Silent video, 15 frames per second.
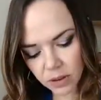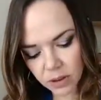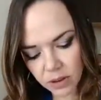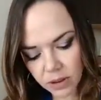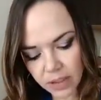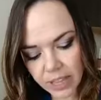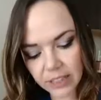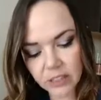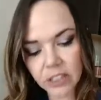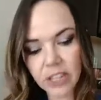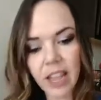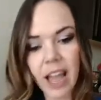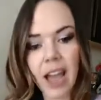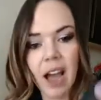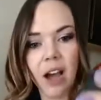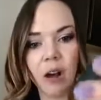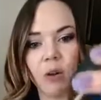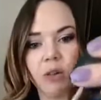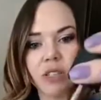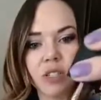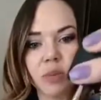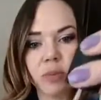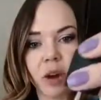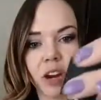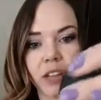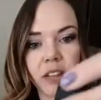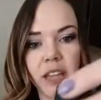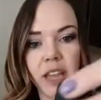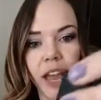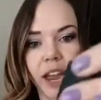Okay, look at how
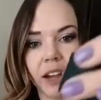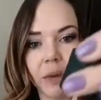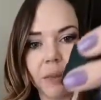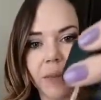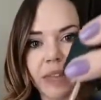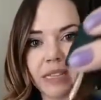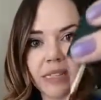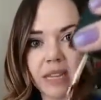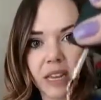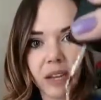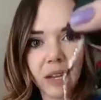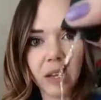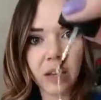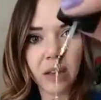sparkly and amazing